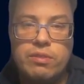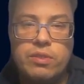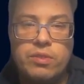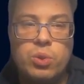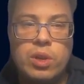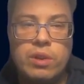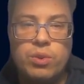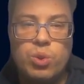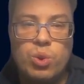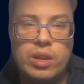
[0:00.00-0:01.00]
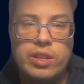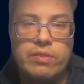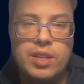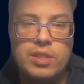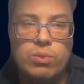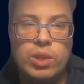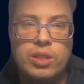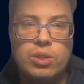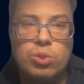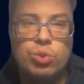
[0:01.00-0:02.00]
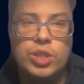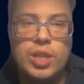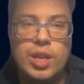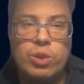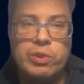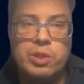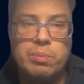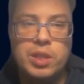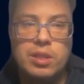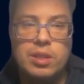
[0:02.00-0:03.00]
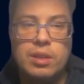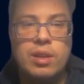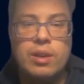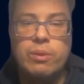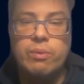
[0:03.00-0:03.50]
with you a few other things related to JDI Nova speed. We